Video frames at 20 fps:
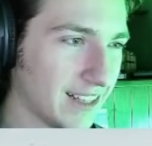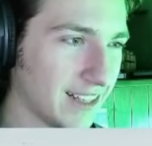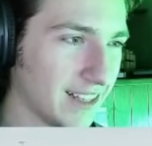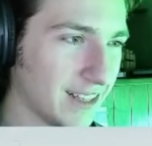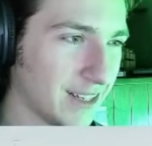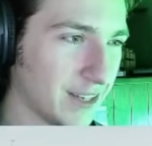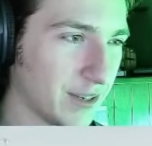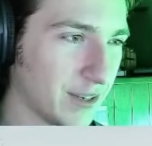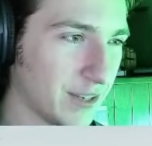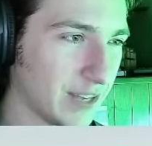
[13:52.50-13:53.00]

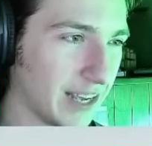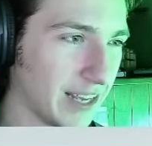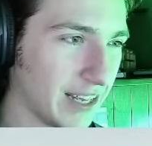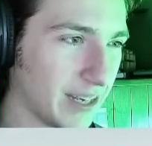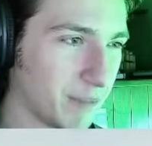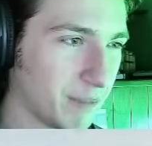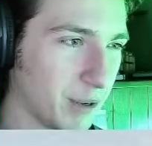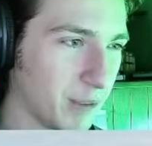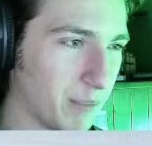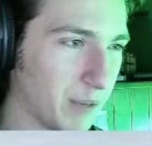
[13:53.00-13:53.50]
Okay,
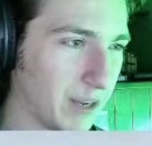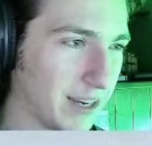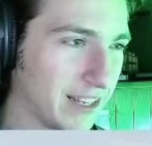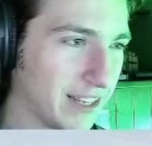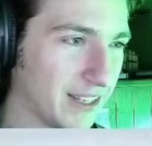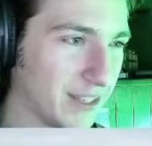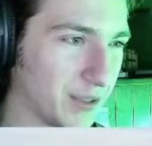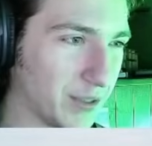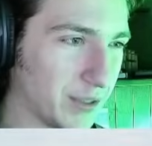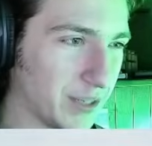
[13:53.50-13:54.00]
come on, buddy.
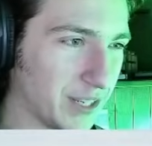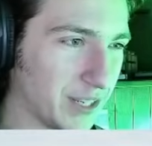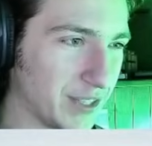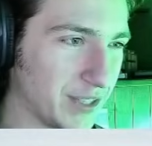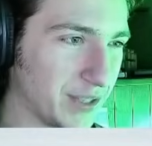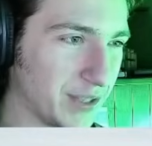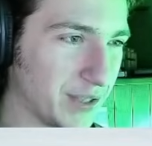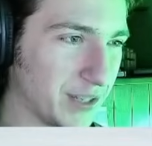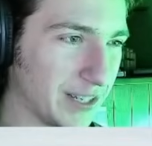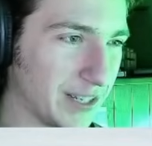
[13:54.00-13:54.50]
You can
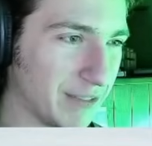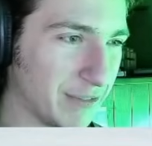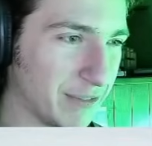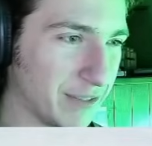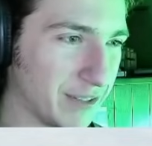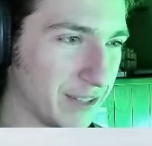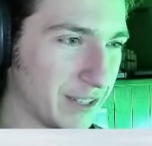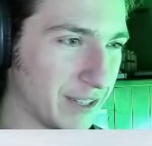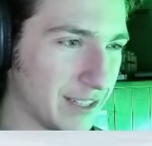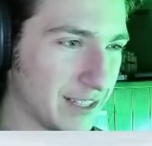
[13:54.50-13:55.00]
do it.
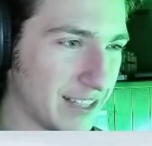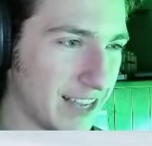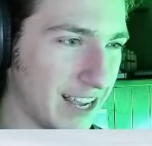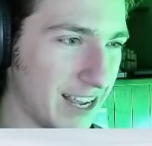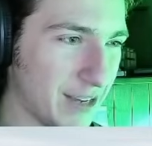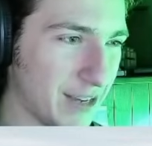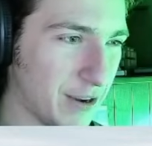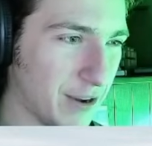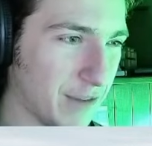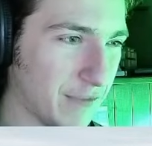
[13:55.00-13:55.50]

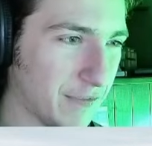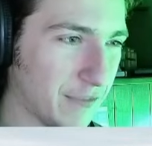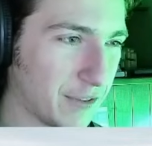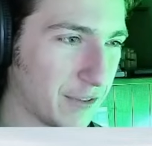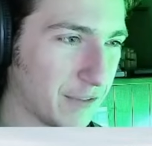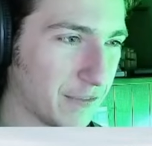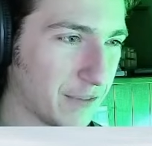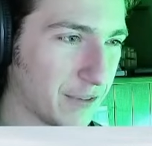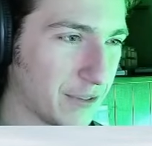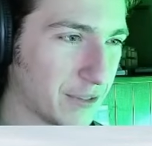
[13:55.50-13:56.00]
Take off for
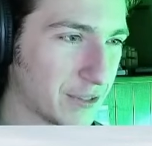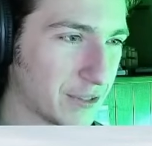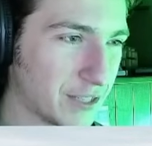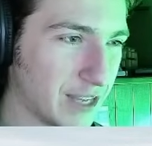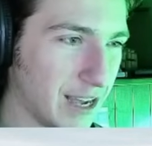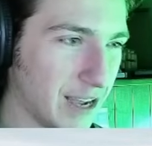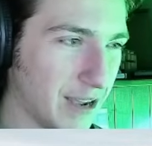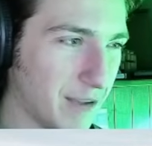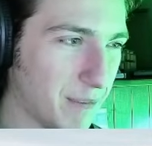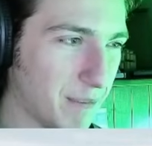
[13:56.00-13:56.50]
the first
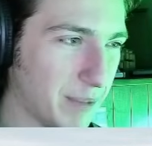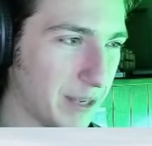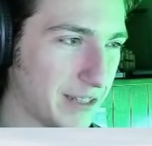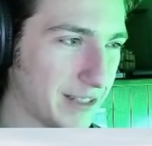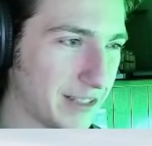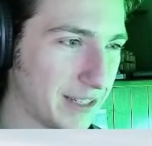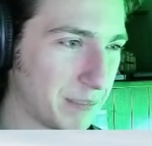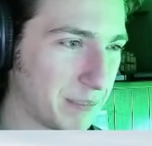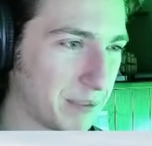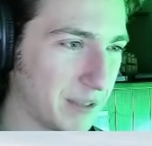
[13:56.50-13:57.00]
time,
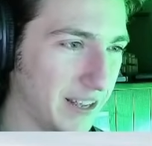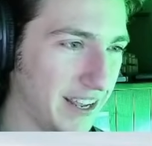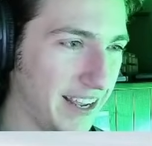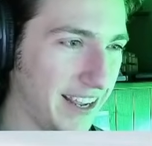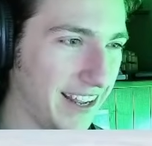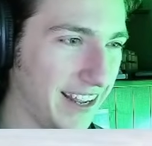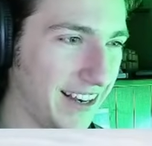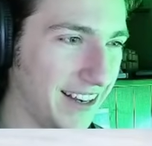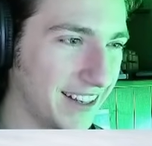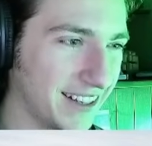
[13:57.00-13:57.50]
basic plane.